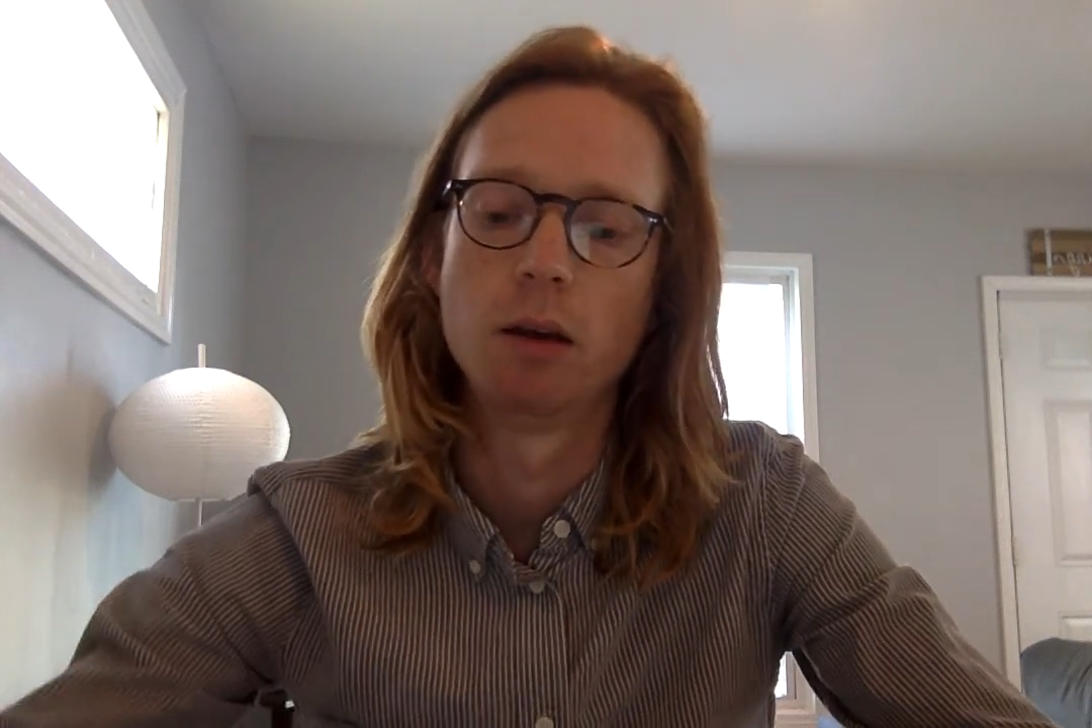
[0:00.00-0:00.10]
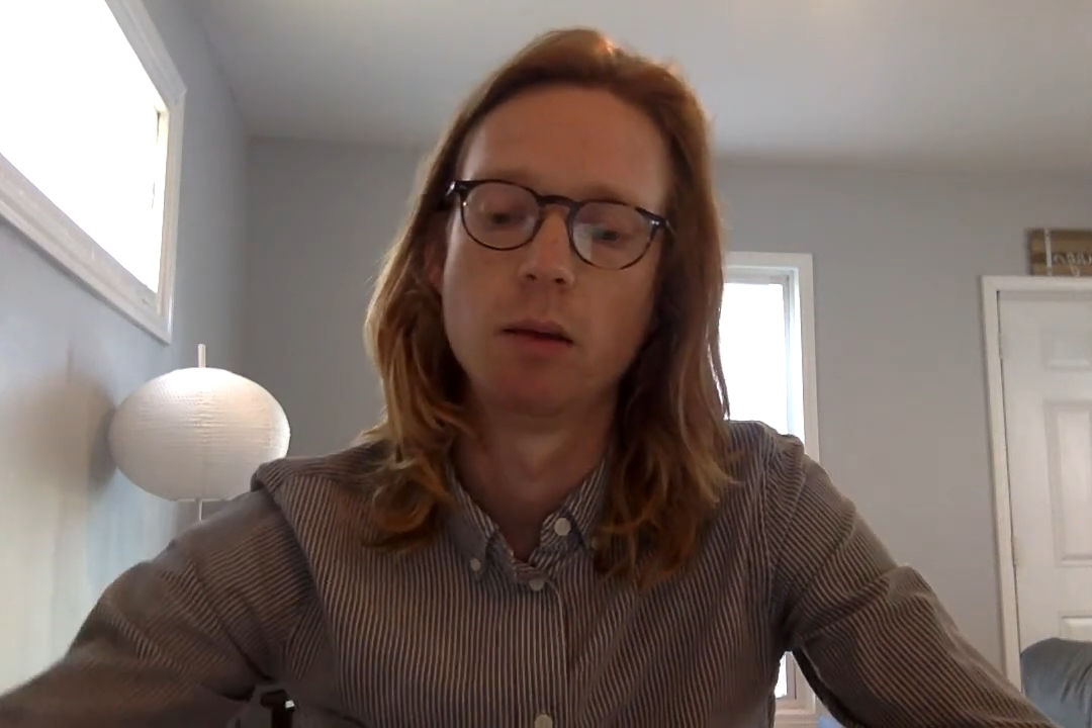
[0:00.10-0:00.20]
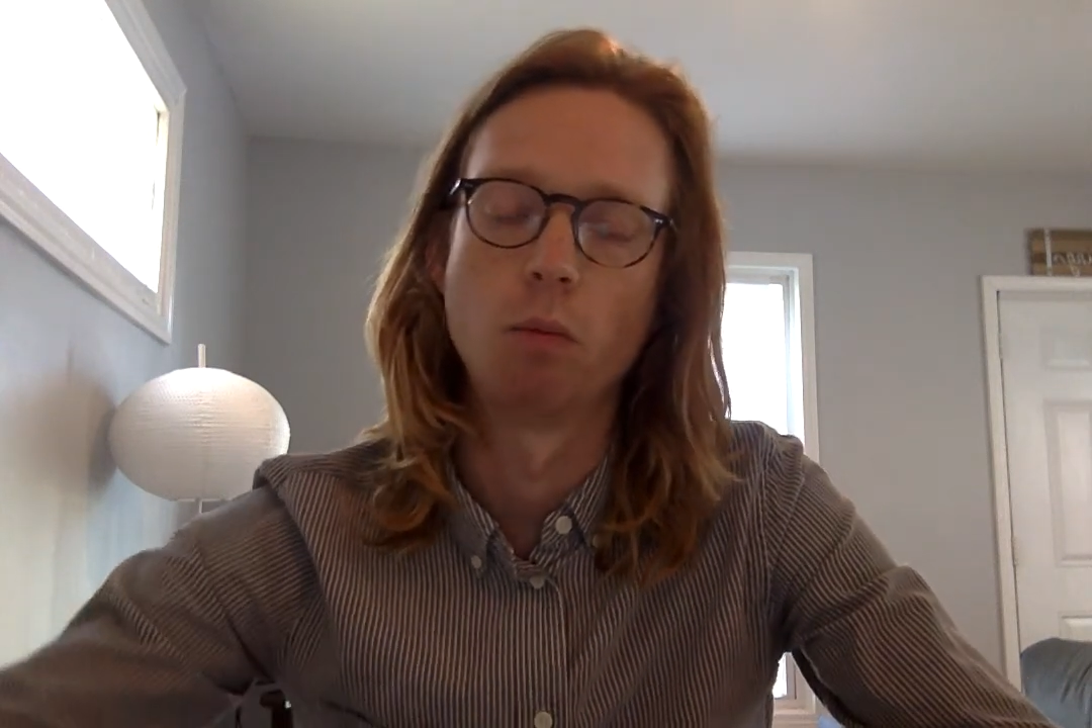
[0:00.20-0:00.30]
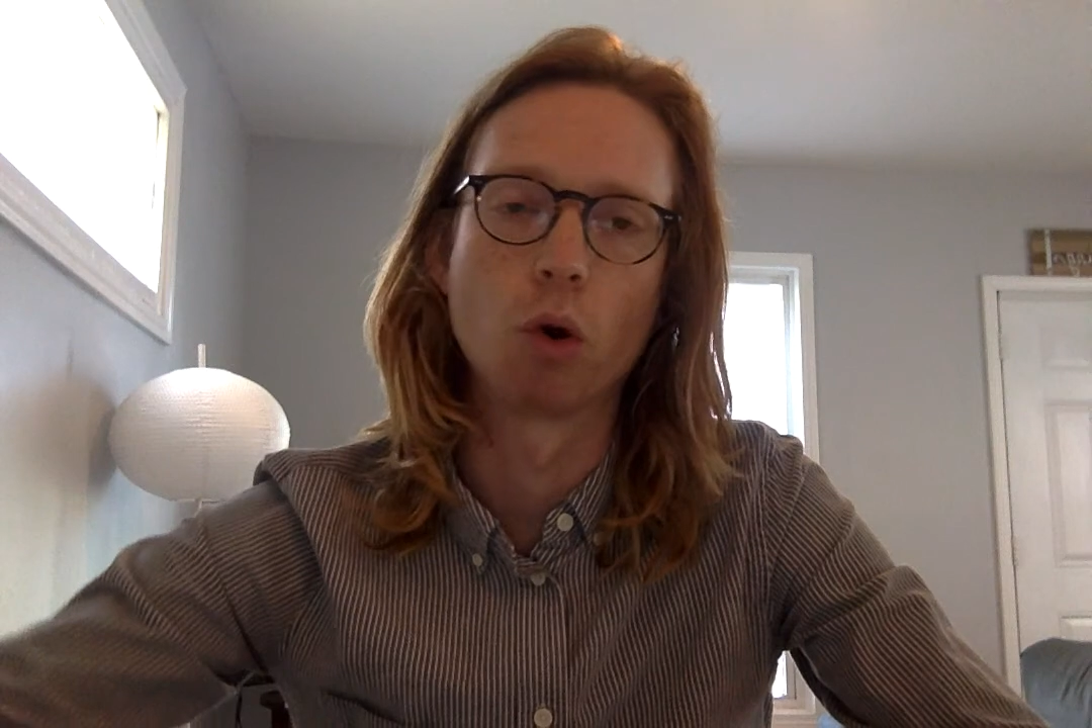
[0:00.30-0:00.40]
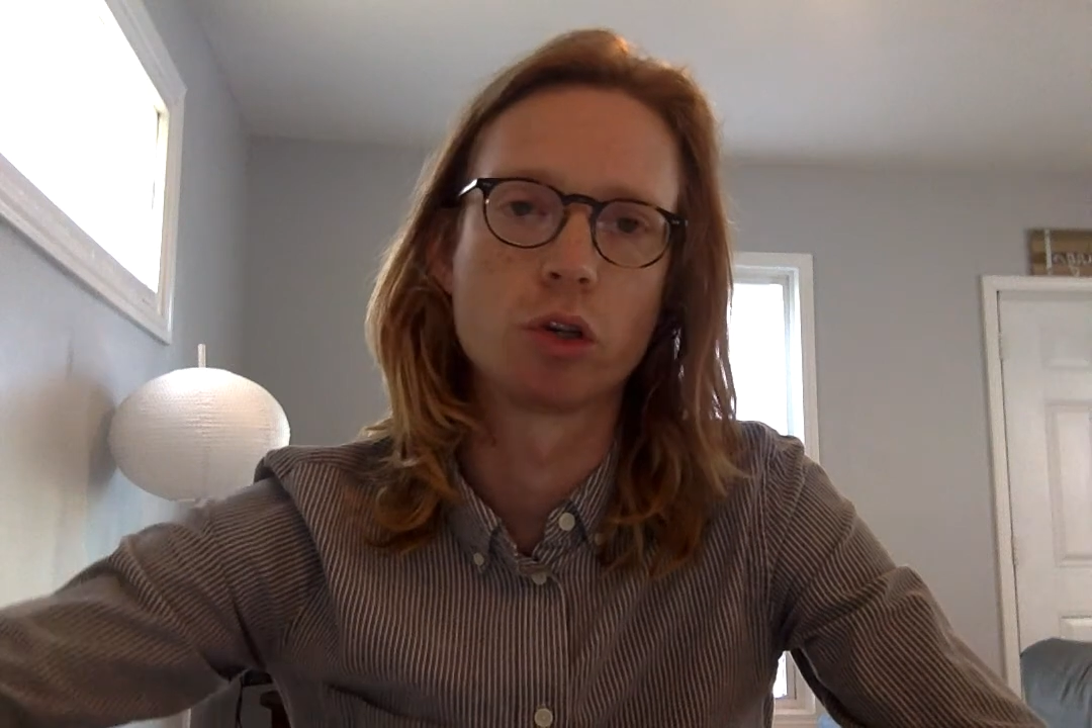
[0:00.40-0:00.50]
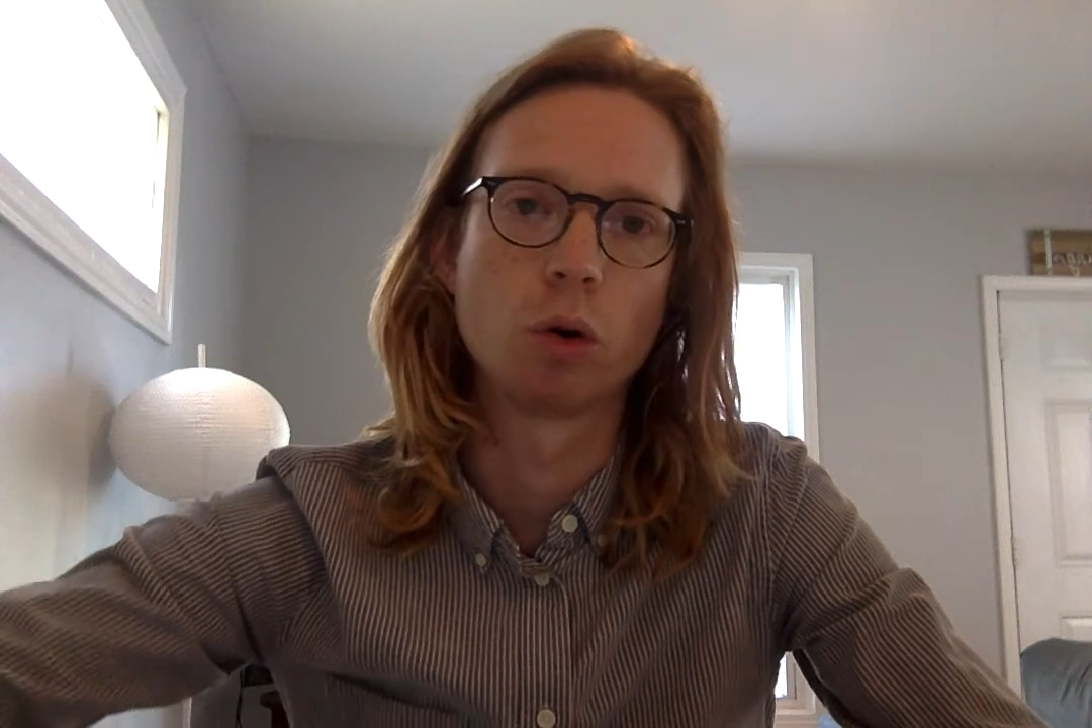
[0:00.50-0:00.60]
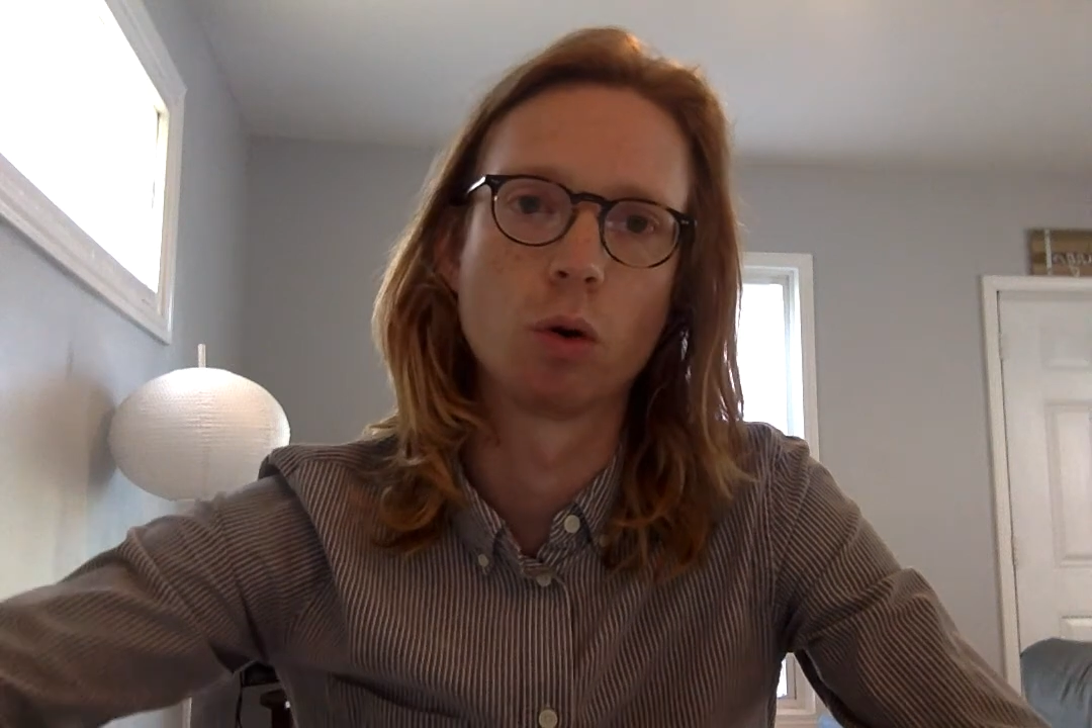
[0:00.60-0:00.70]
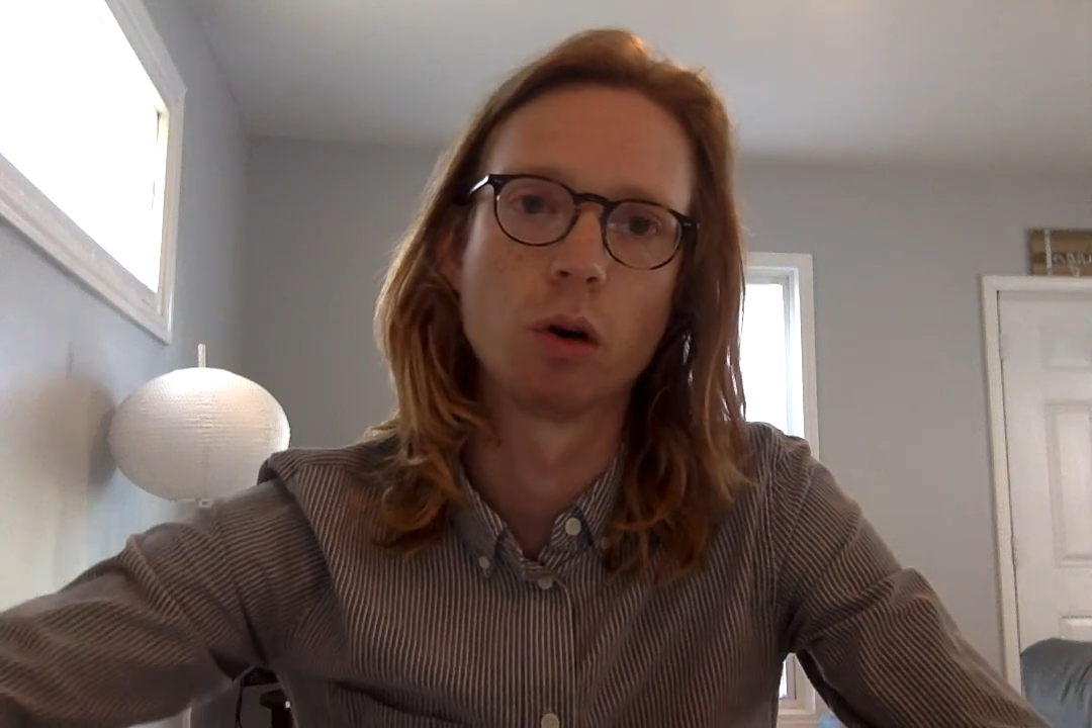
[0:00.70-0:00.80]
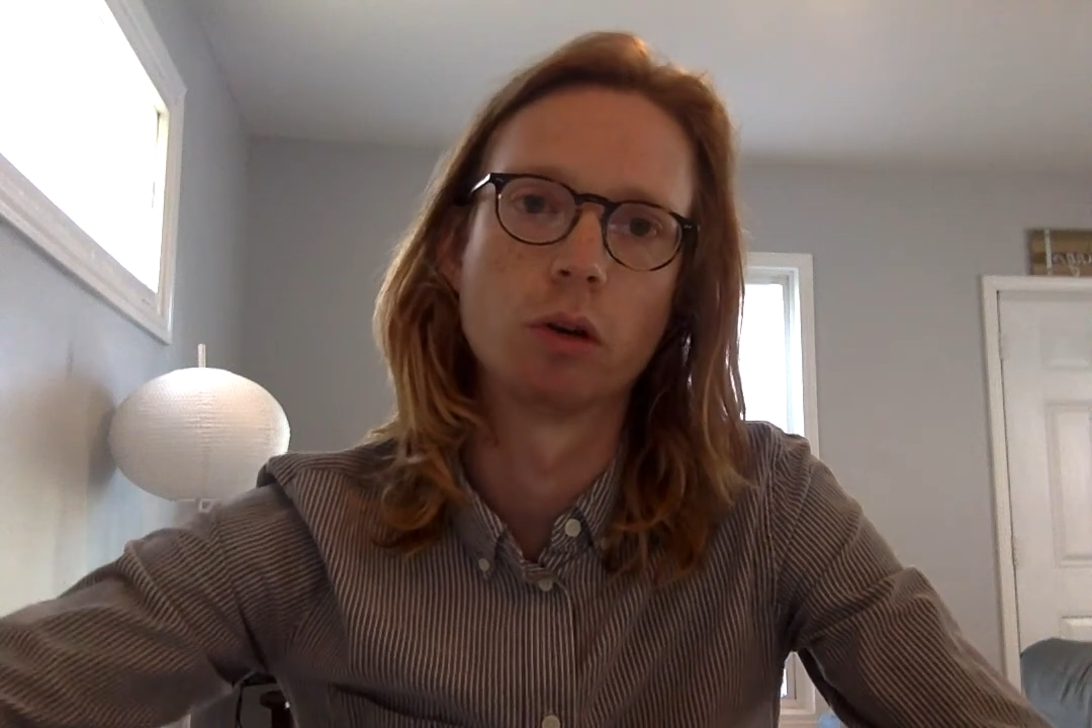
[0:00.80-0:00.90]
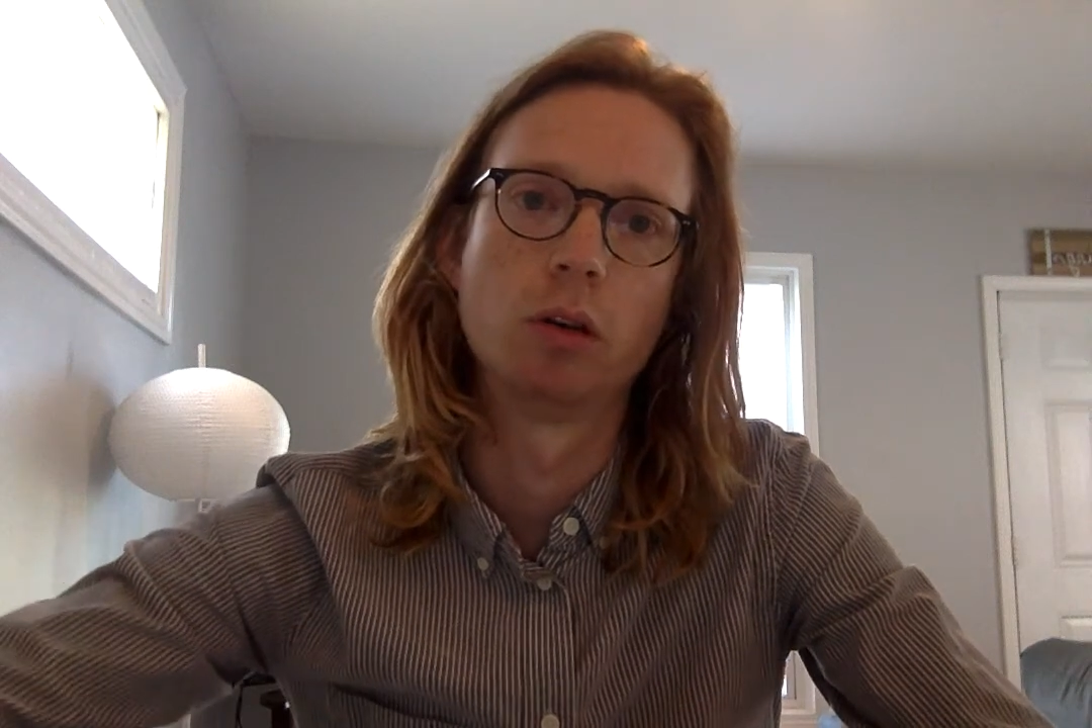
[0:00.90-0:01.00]
more
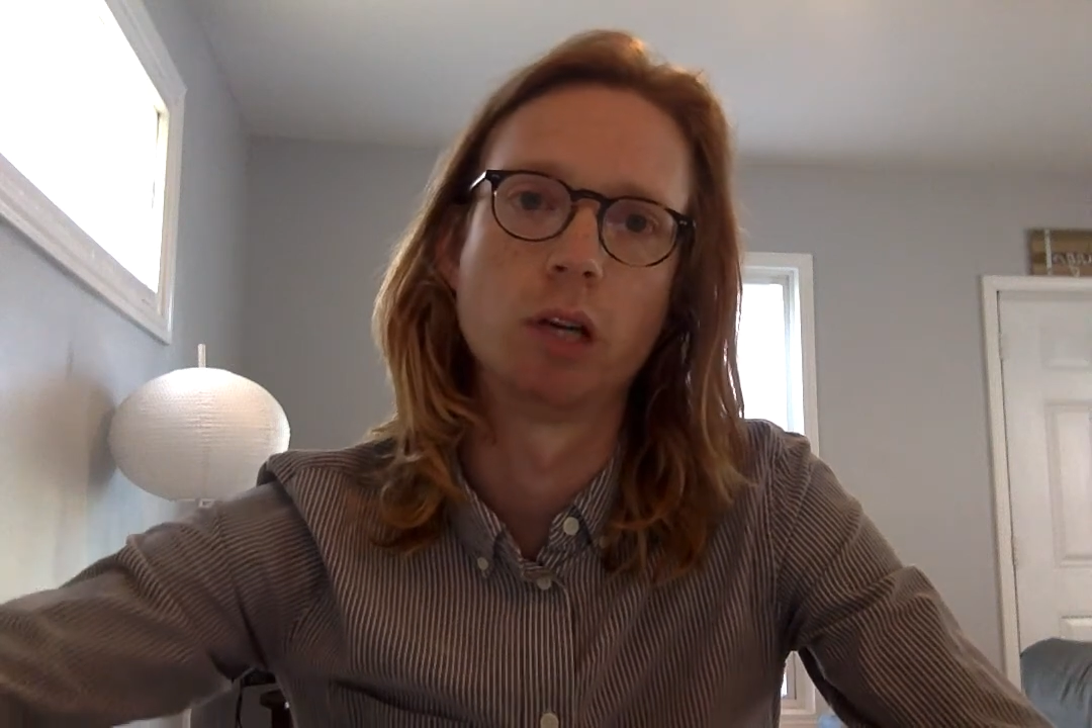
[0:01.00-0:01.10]
toward